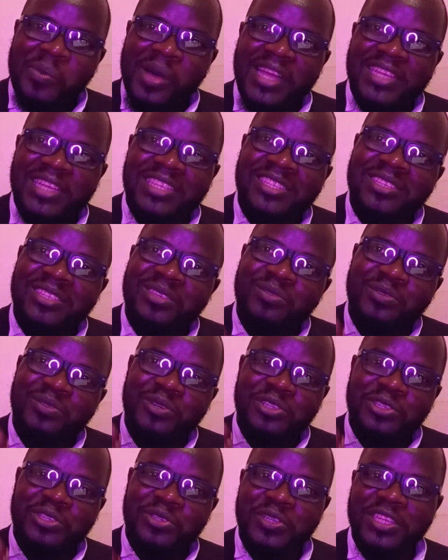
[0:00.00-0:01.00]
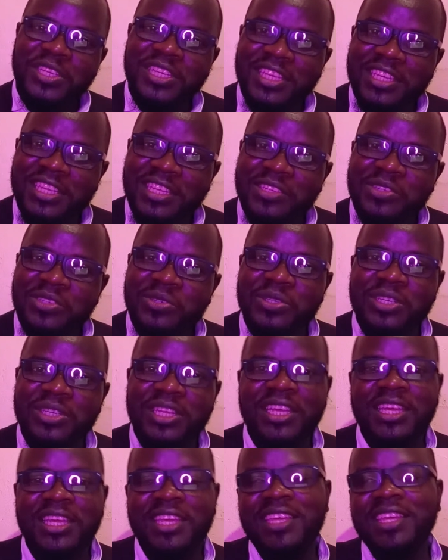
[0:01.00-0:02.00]
much for tuning in
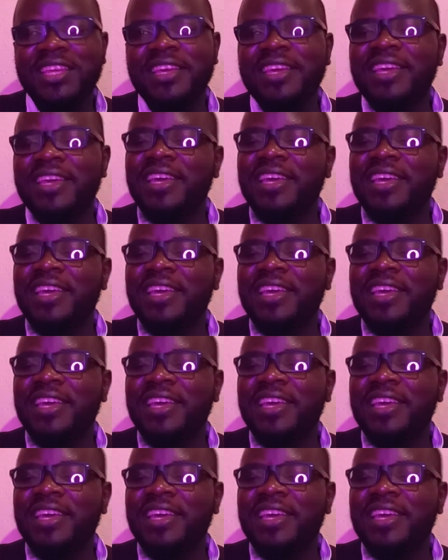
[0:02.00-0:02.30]
today.